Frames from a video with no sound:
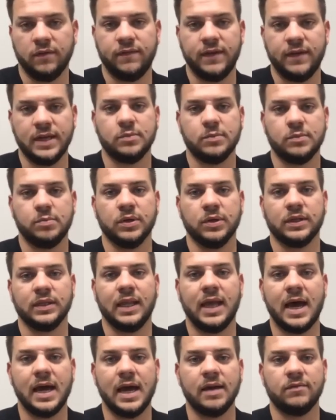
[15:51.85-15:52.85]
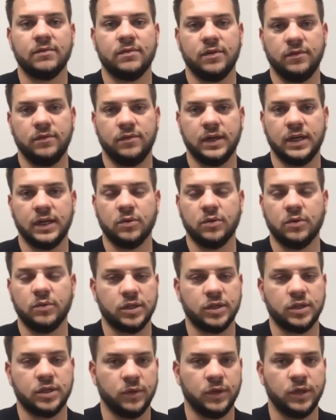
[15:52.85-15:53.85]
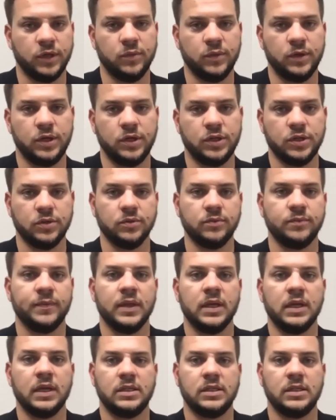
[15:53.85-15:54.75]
Facebook Live video, whichever one you want to do,